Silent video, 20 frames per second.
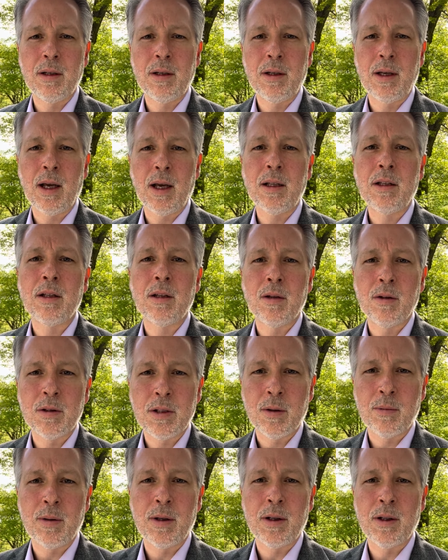get to know
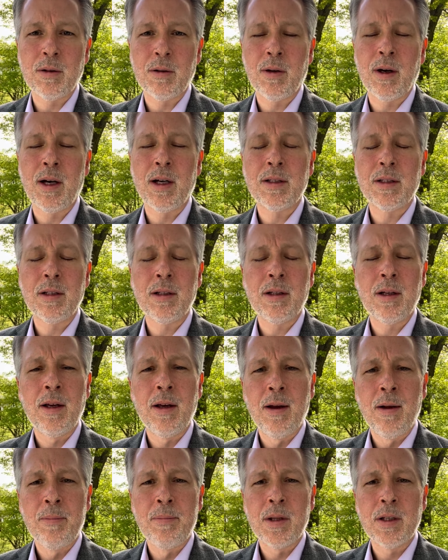somebody who has it.
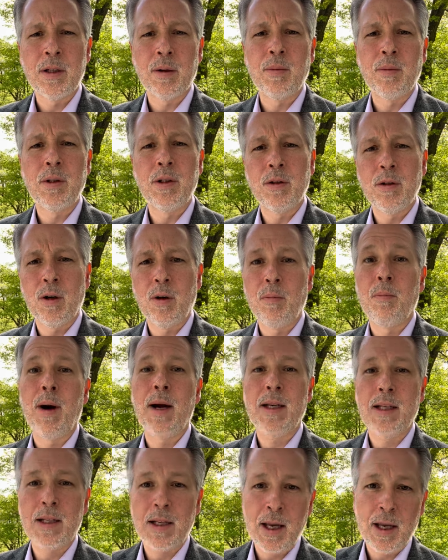Someone you know
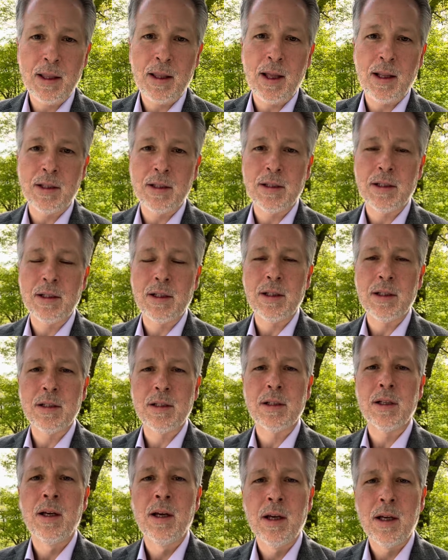might get that
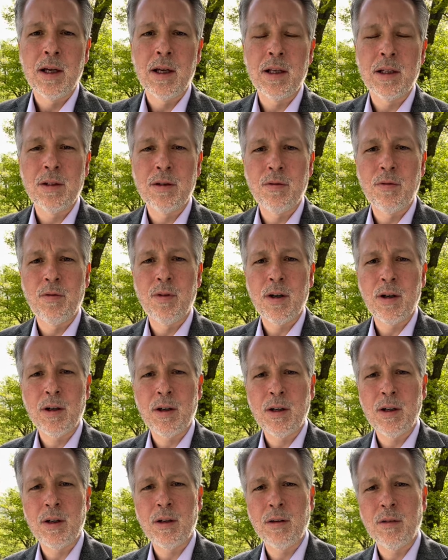disease. It's
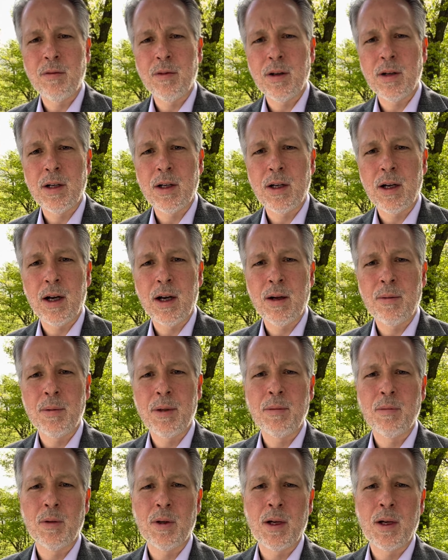very, very
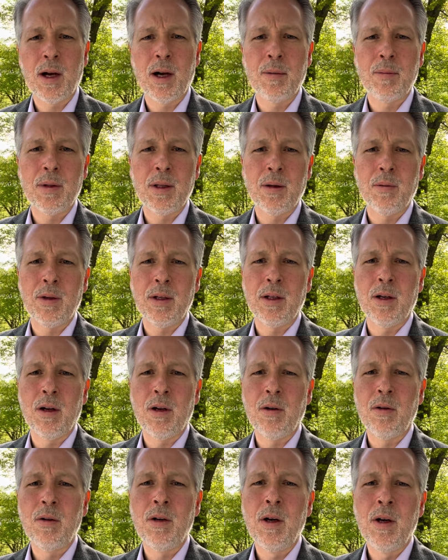common, more common than we
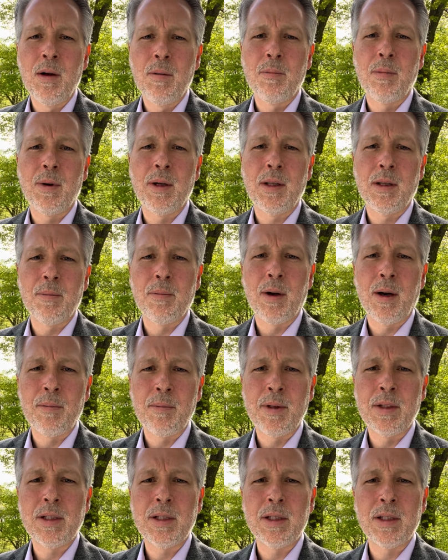know. But the
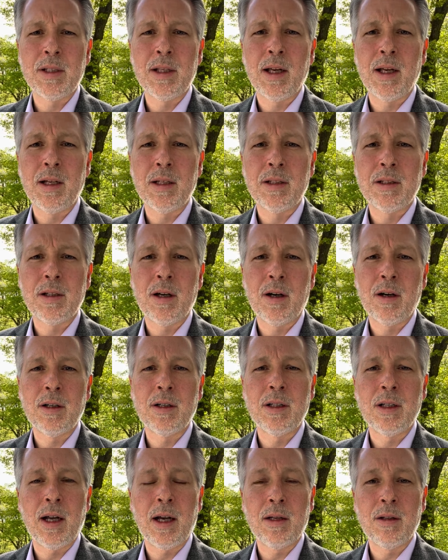problem is, is that it's hard
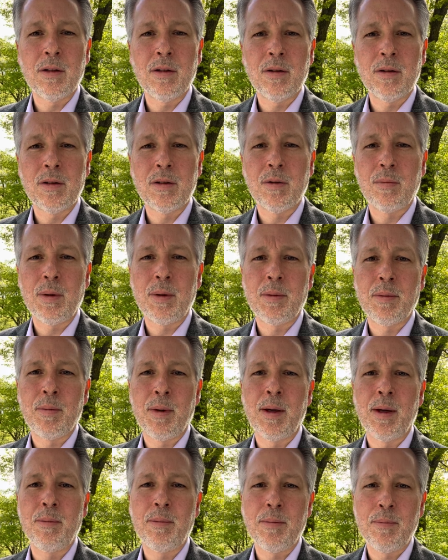to diagnose. So people
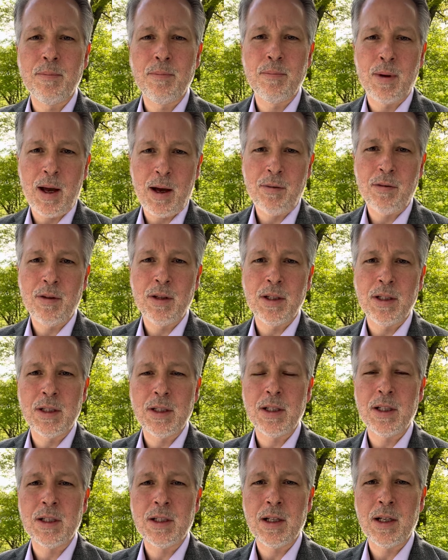might have the
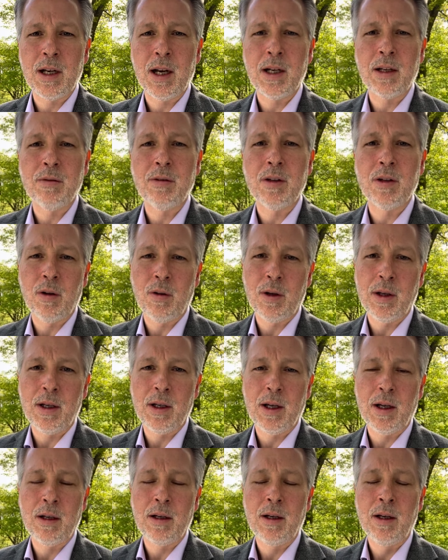disease and not even know it
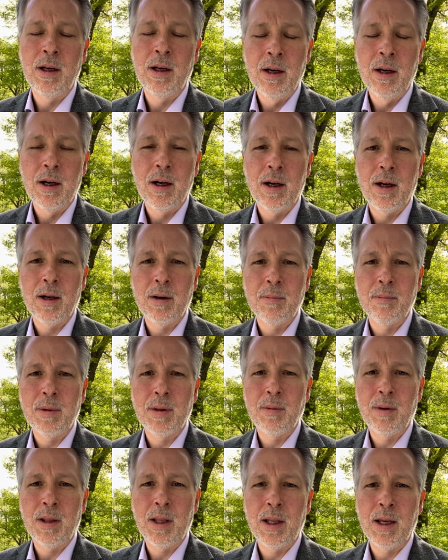yet. Um,
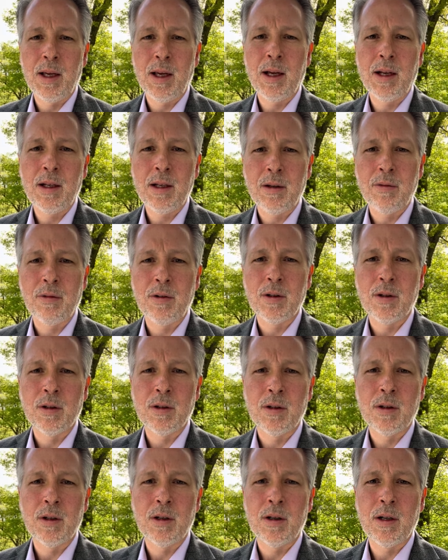but when they get it, if
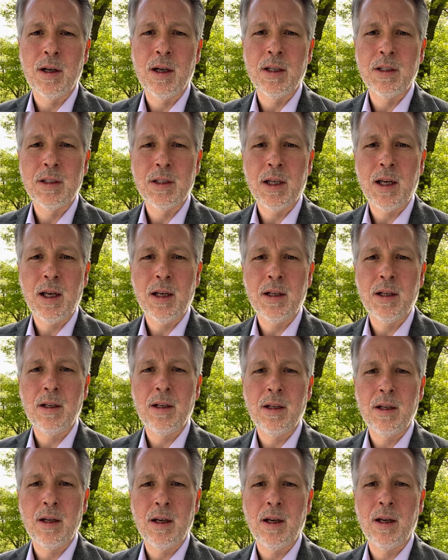you're uh,
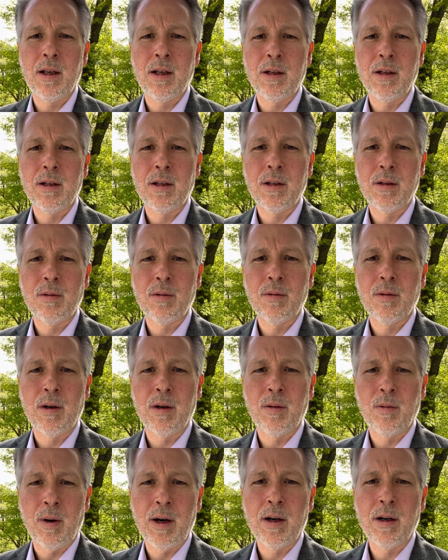educated and
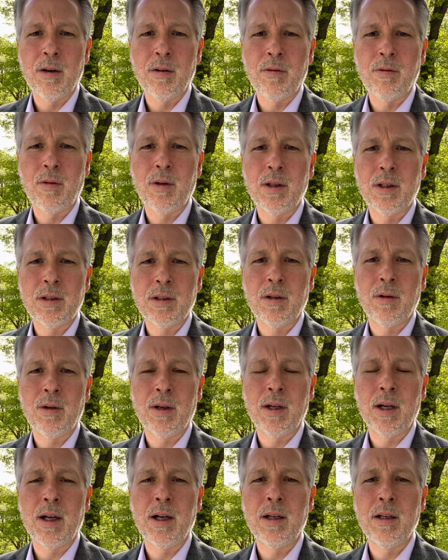aware of what's
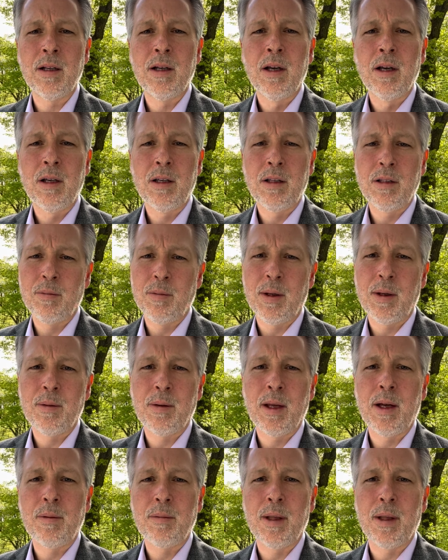going on, you'll be able
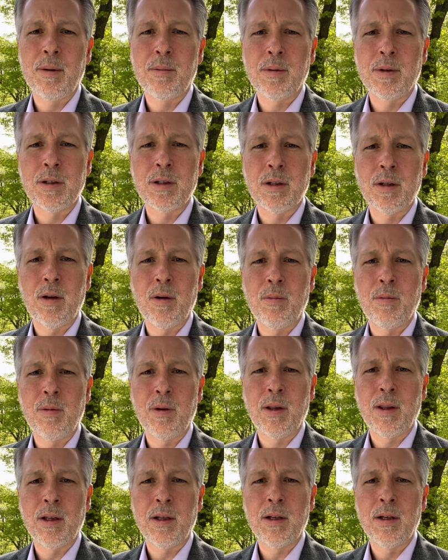to help that person cope
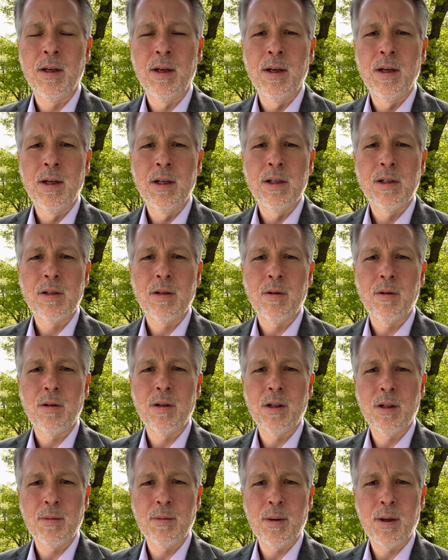with it. So
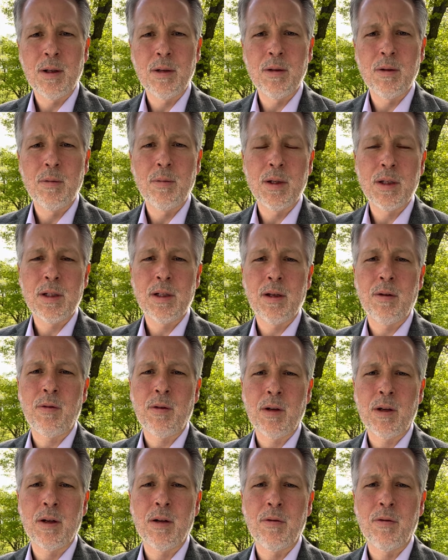learn about lupus. If
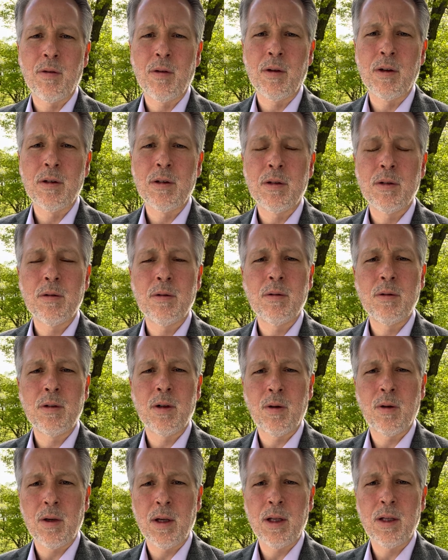you can afford to
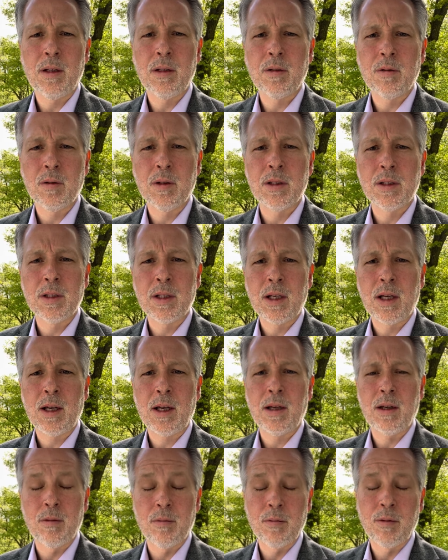donate towards
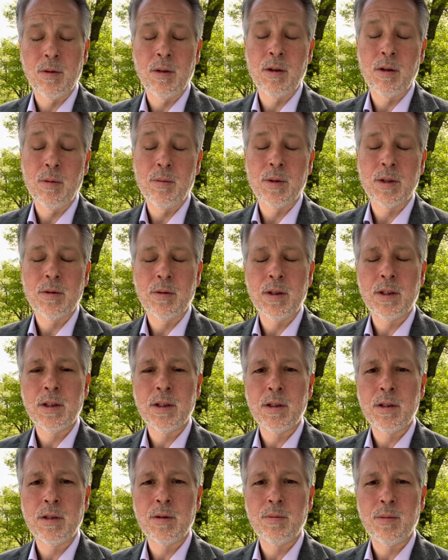re lupus
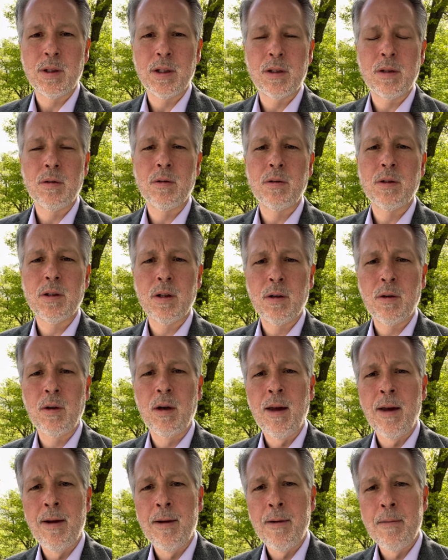research, please do so.
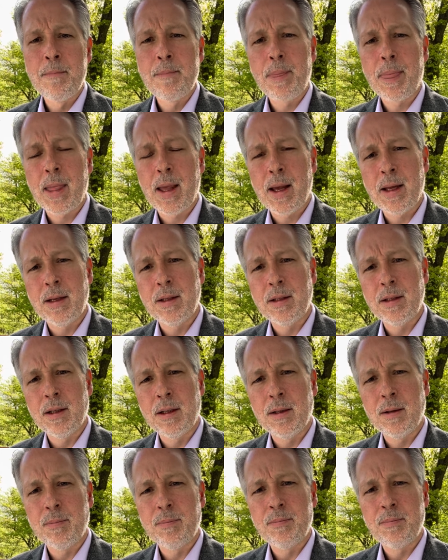And
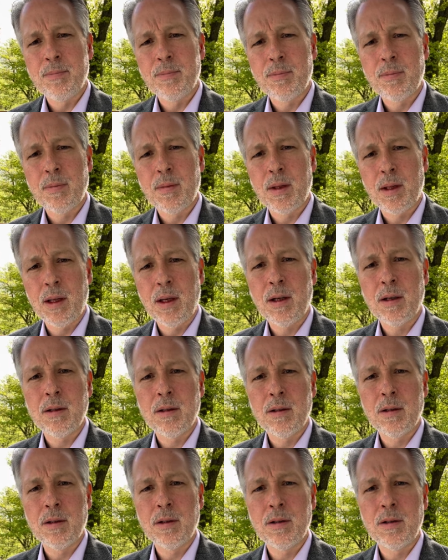um, yeah,
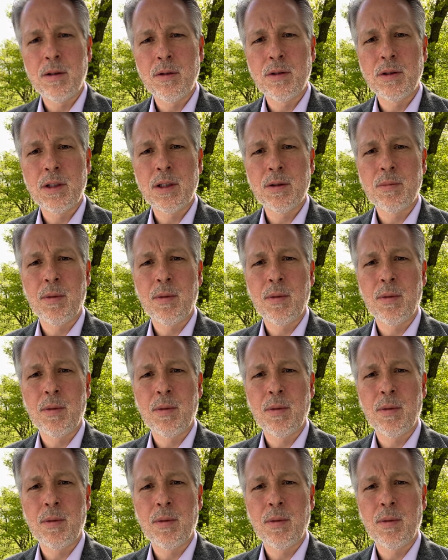learn. Use this